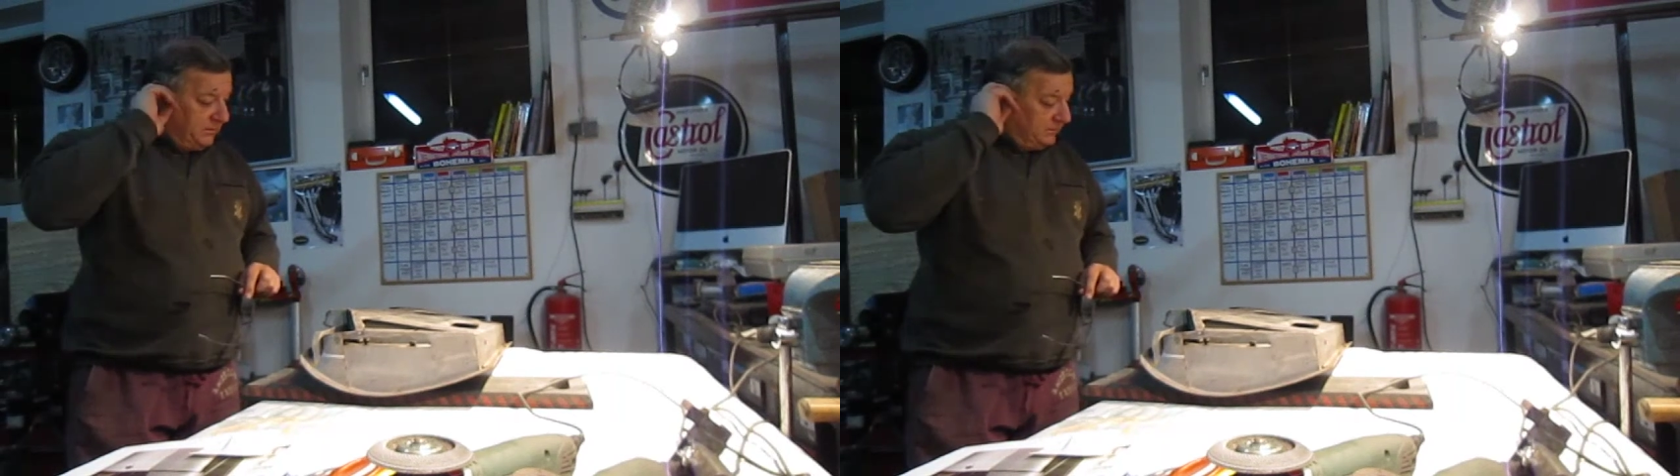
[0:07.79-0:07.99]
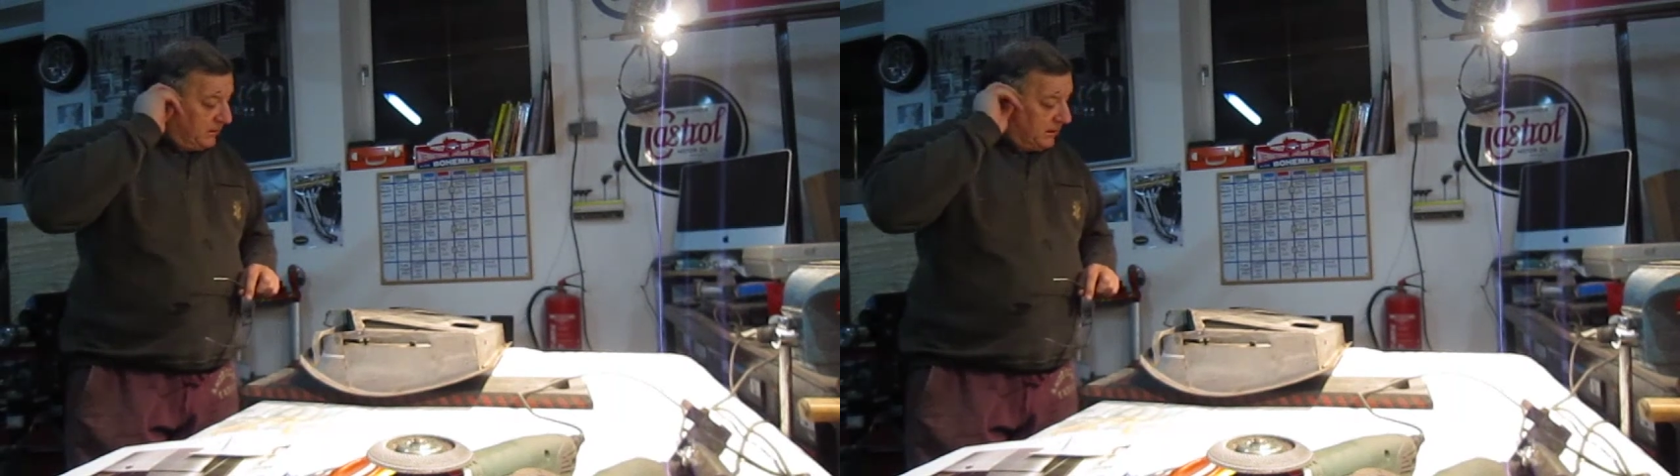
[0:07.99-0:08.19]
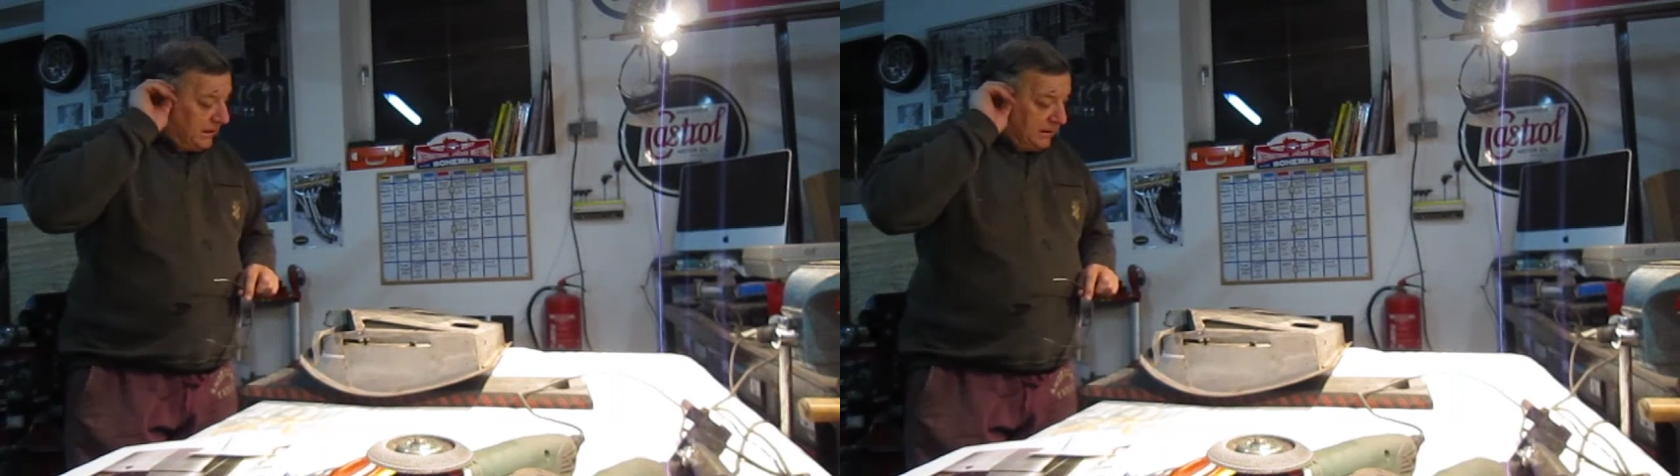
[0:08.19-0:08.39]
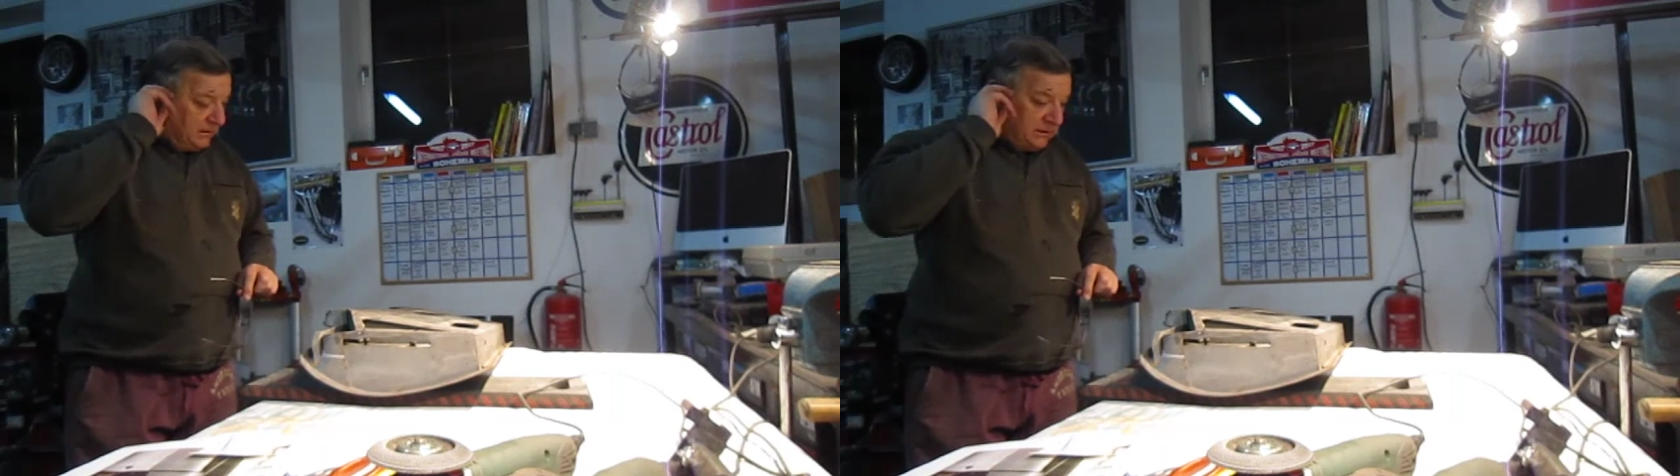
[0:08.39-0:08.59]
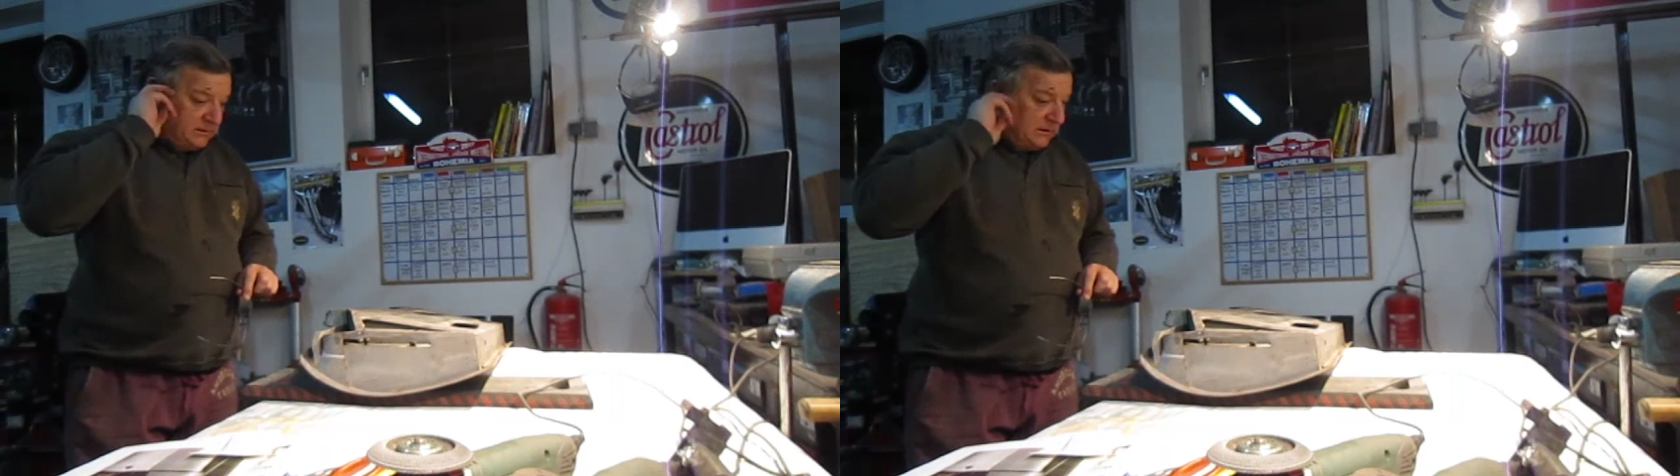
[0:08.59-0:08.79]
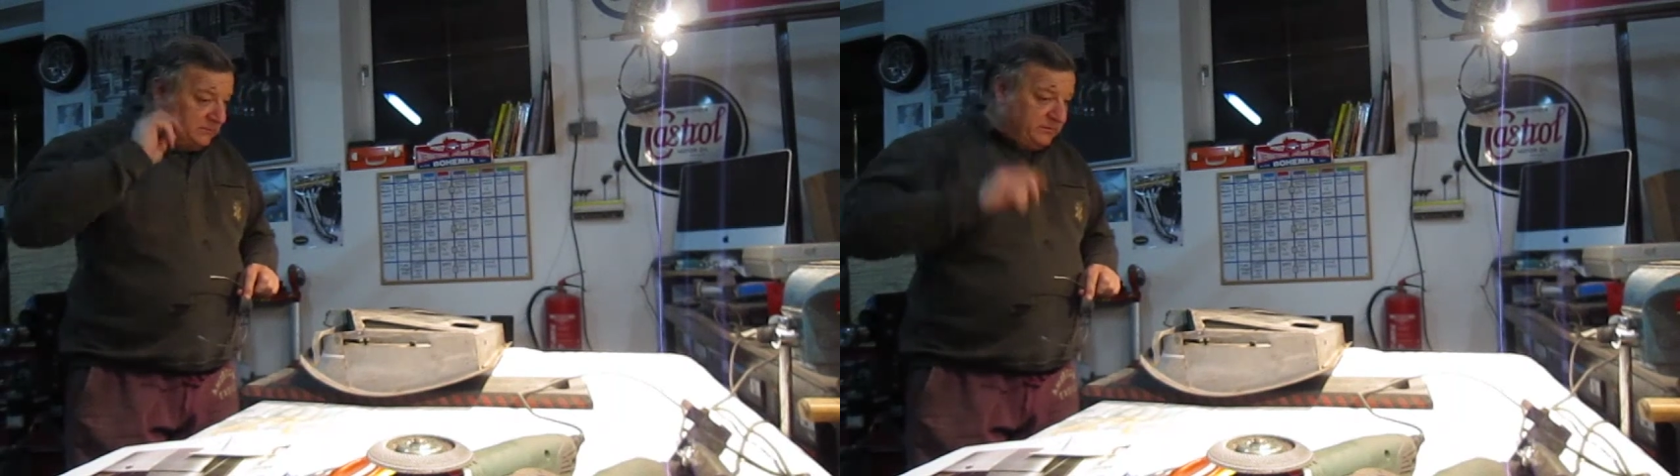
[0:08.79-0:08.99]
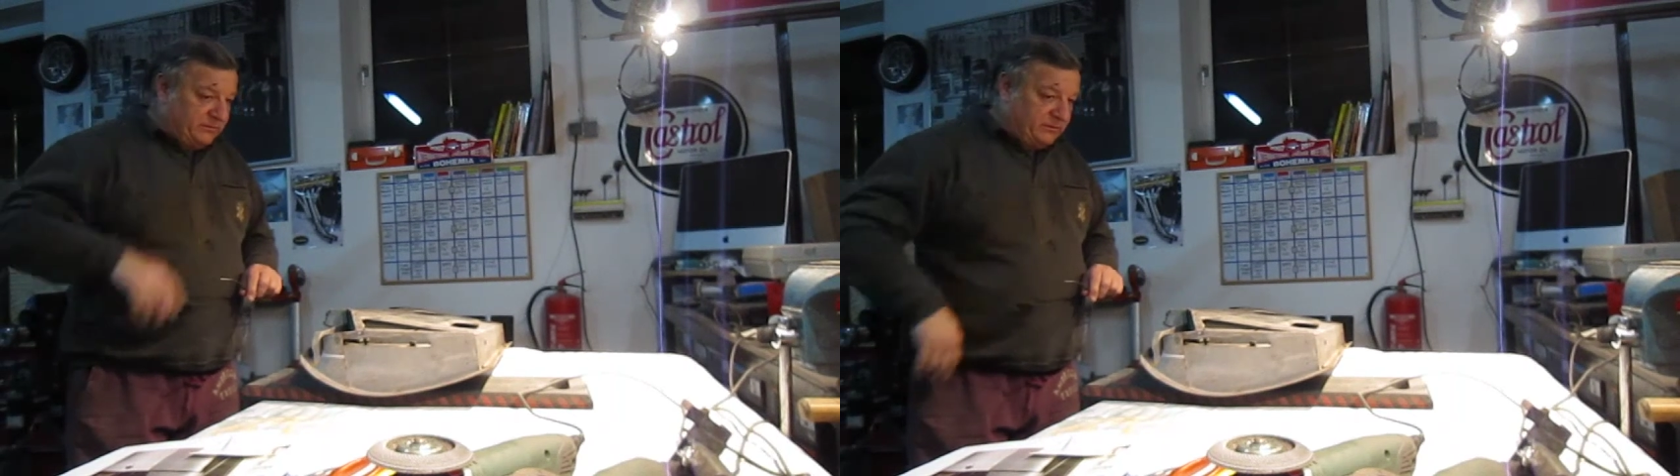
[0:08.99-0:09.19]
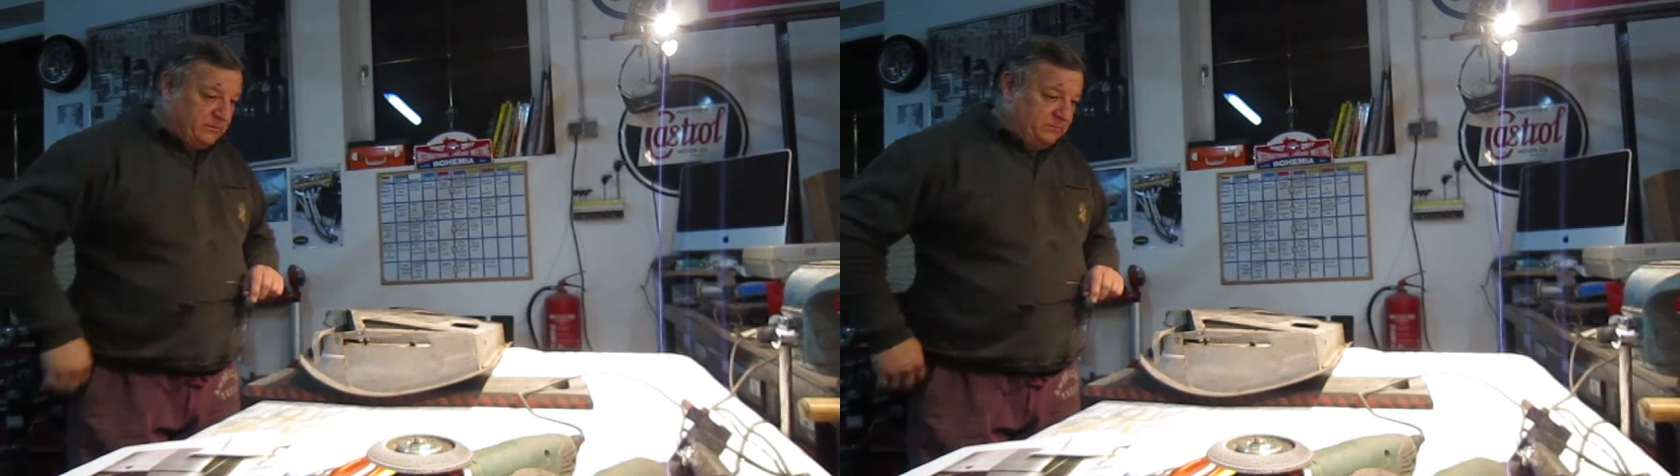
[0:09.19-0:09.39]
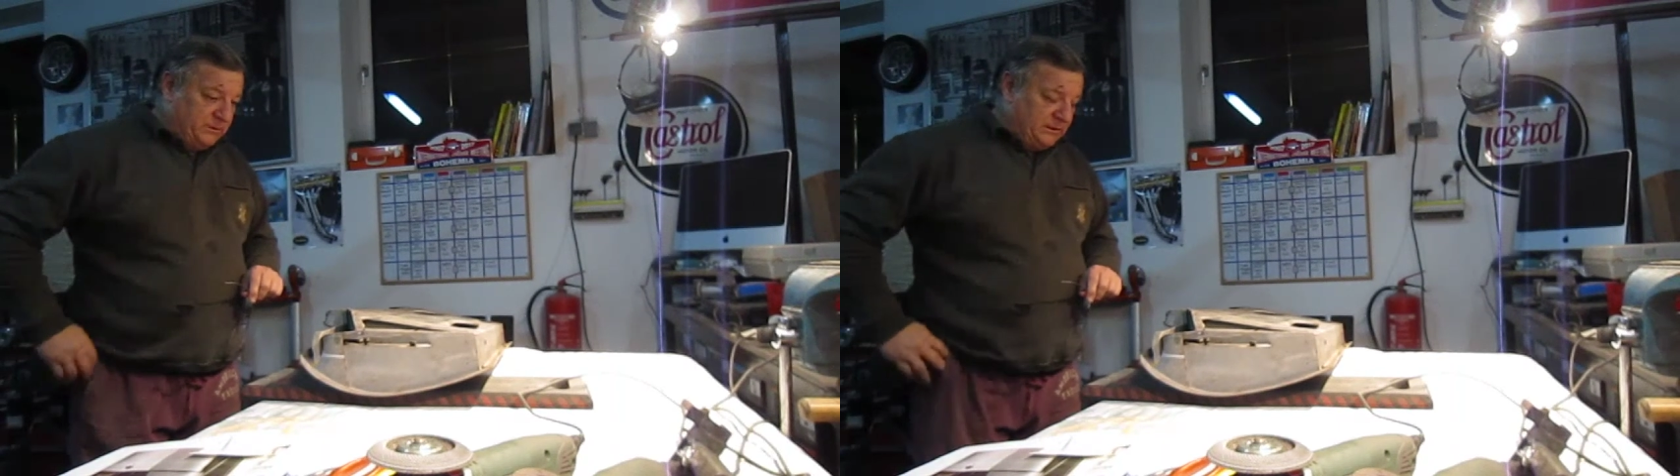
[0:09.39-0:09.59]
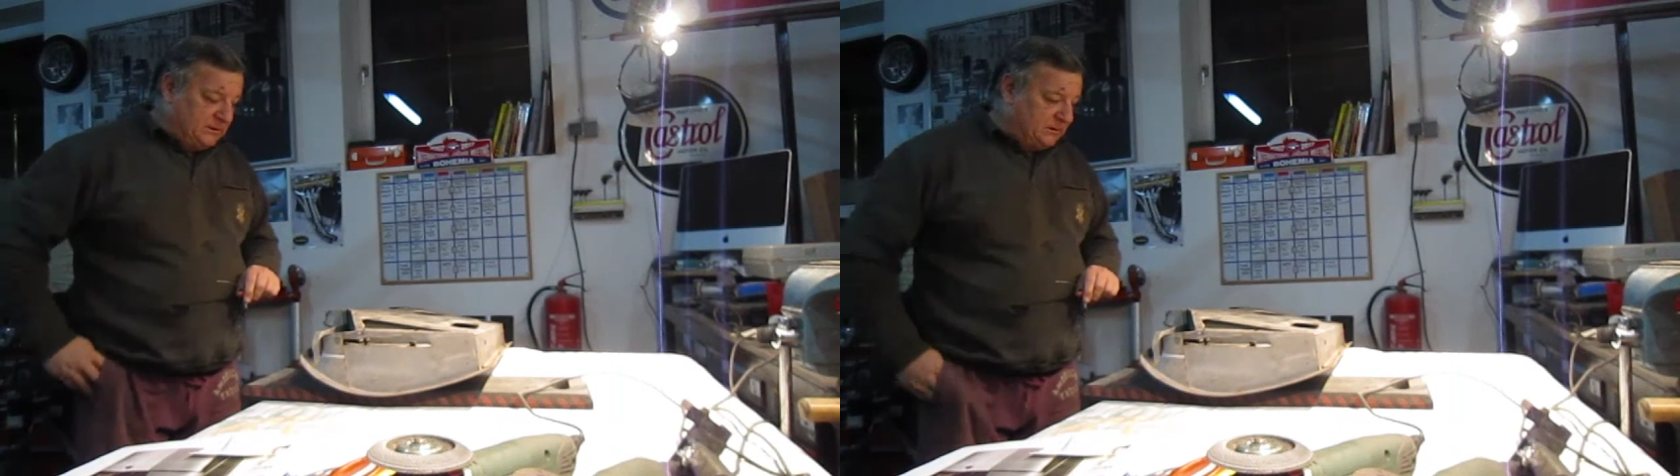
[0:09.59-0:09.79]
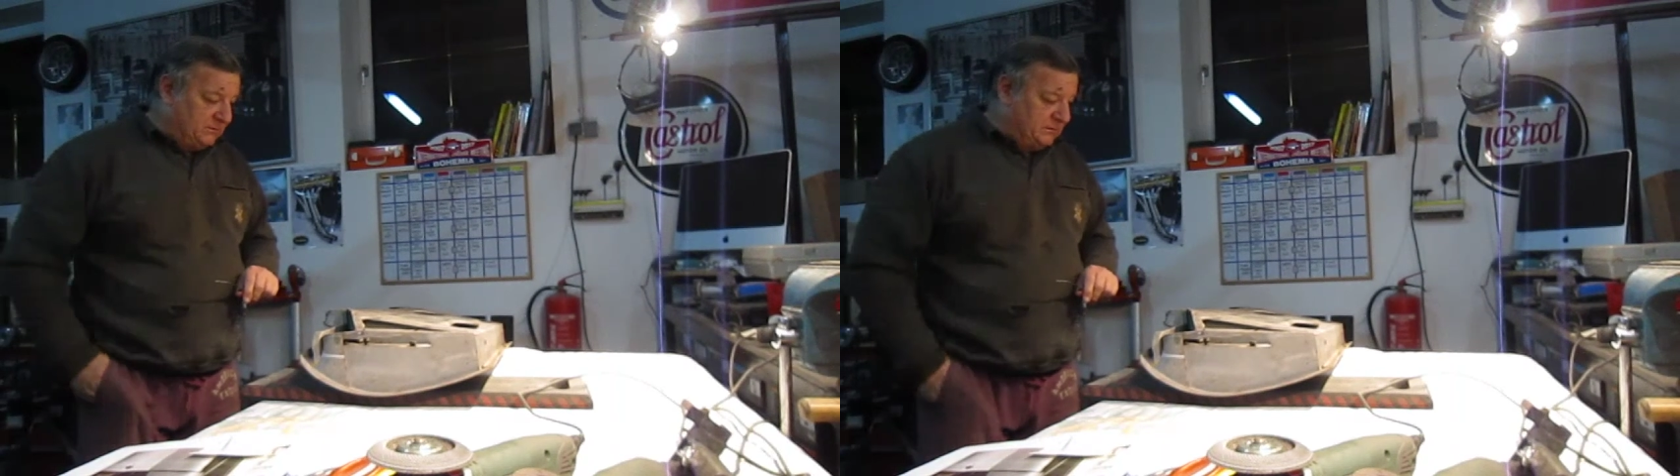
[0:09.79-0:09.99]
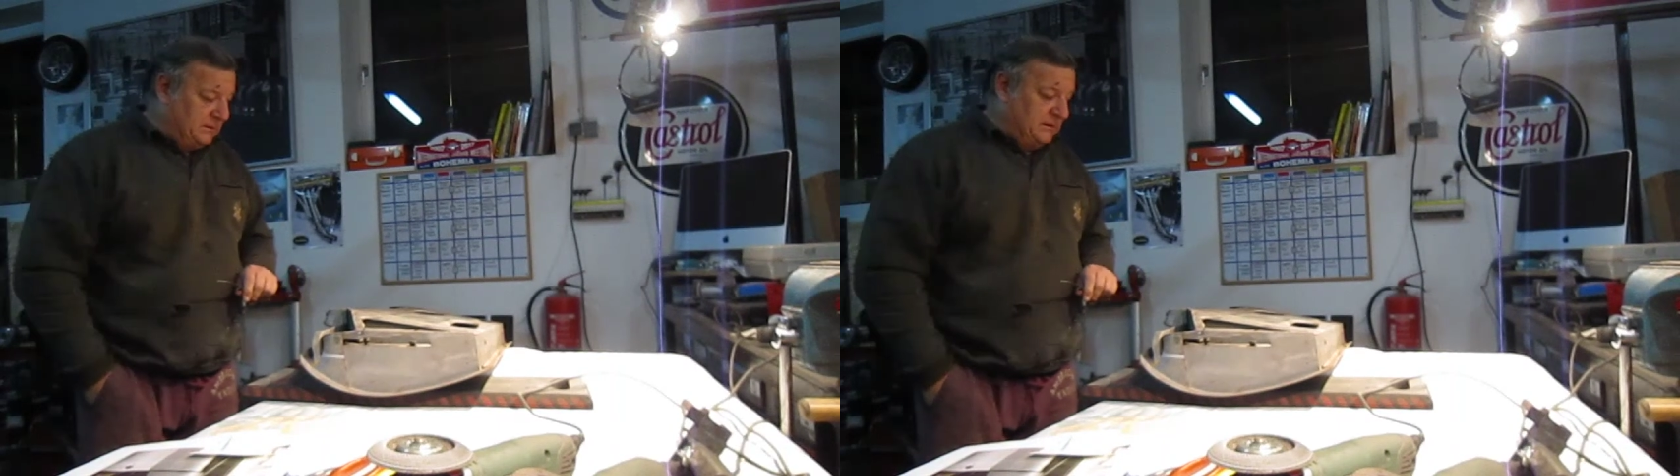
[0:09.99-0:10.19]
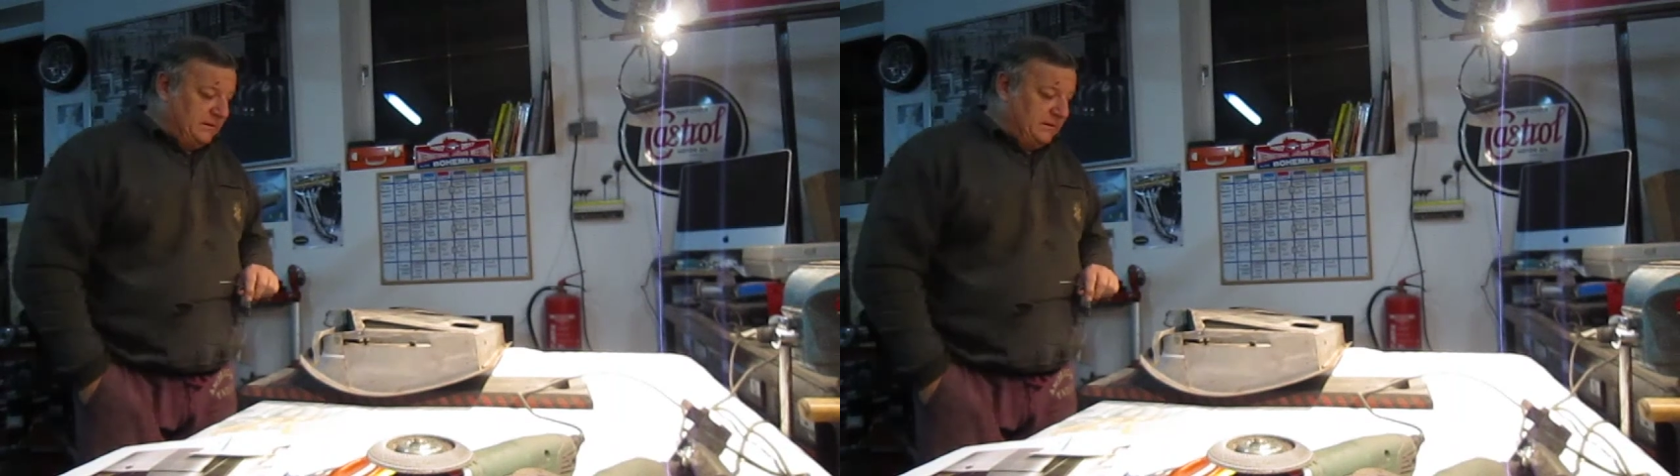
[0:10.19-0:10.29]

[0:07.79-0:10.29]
but again, like I said before many times,